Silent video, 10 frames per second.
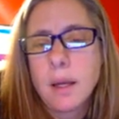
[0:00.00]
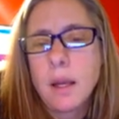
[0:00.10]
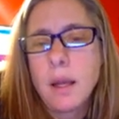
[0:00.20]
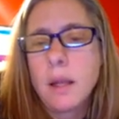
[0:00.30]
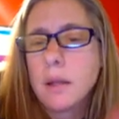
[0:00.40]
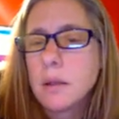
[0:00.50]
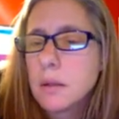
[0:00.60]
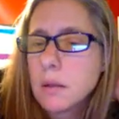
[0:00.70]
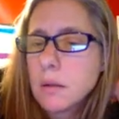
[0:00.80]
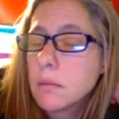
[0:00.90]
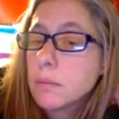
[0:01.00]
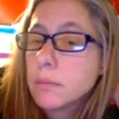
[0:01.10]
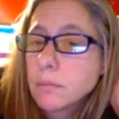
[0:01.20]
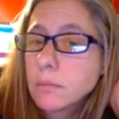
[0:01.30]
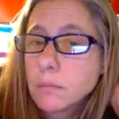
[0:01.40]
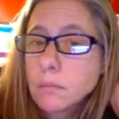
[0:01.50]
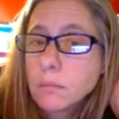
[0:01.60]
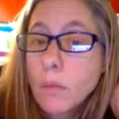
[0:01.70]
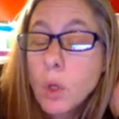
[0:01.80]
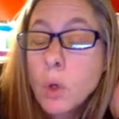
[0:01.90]
And
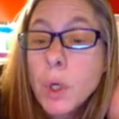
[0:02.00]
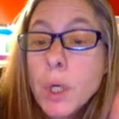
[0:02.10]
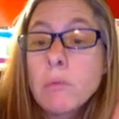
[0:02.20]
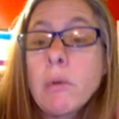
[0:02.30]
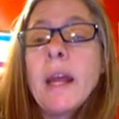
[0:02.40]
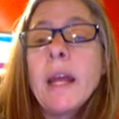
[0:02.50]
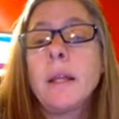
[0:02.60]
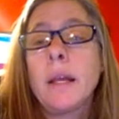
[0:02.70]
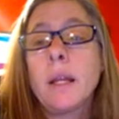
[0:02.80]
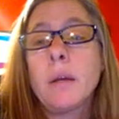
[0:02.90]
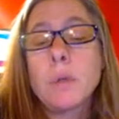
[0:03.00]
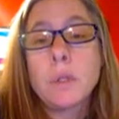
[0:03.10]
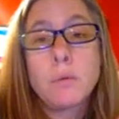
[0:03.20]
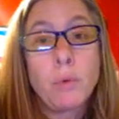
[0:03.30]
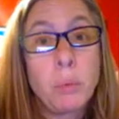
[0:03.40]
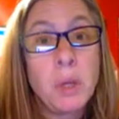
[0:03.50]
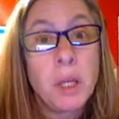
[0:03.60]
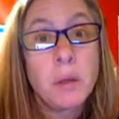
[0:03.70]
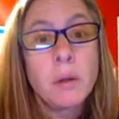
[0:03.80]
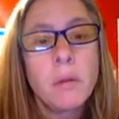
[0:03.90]
you could write that it was
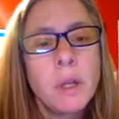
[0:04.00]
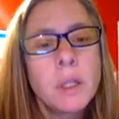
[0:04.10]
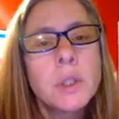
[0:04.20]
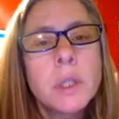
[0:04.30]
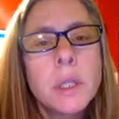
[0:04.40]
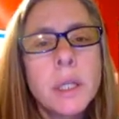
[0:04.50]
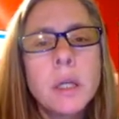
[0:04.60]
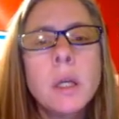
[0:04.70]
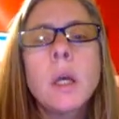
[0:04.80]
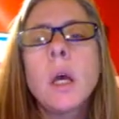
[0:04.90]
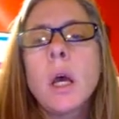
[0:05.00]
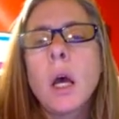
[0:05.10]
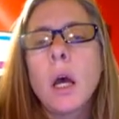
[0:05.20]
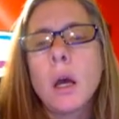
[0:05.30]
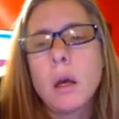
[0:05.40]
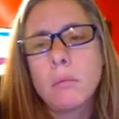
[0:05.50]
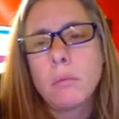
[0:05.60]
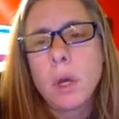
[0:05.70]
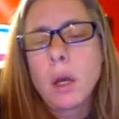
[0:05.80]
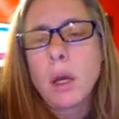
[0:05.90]
repealed eventually.
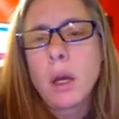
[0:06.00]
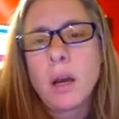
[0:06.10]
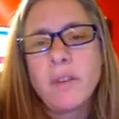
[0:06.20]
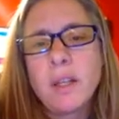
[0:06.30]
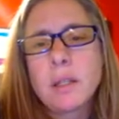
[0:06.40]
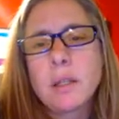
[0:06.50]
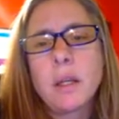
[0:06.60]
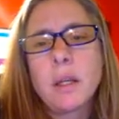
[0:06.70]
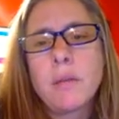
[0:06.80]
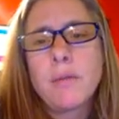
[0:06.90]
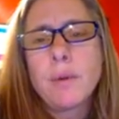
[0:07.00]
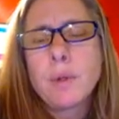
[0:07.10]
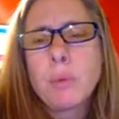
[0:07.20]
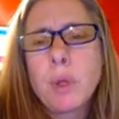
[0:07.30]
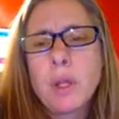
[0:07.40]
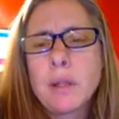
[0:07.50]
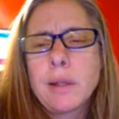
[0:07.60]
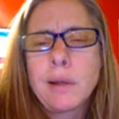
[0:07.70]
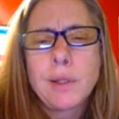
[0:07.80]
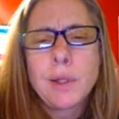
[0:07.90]
Obviously, the first bullet
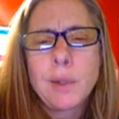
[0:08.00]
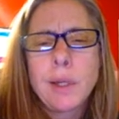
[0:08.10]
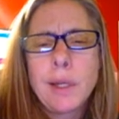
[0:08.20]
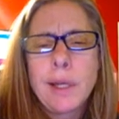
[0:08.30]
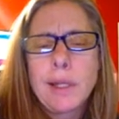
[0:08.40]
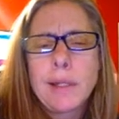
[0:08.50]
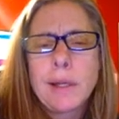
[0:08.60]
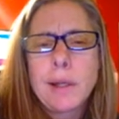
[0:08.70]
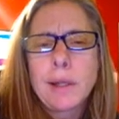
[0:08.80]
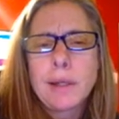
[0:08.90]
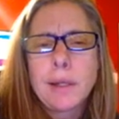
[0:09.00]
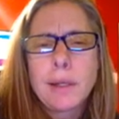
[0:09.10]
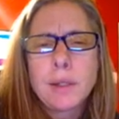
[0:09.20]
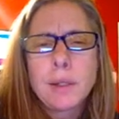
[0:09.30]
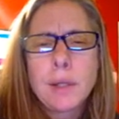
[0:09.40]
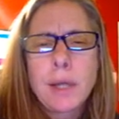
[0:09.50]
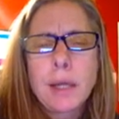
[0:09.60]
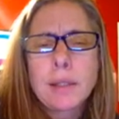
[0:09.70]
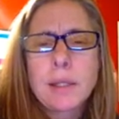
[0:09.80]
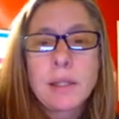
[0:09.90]
tells you needed to collect additional
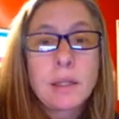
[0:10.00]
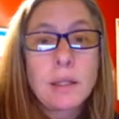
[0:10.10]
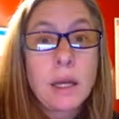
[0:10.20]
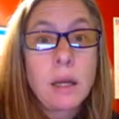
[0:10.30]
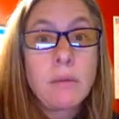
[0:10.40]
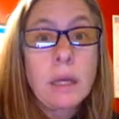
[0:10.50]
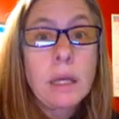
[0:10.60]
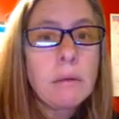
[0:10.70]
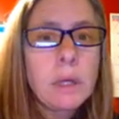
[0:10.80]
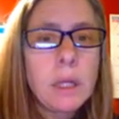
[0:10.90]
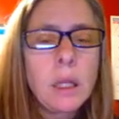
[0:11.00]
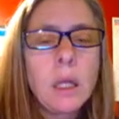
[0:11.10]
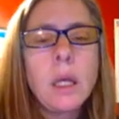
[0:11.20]
taxes. That's kind of a given.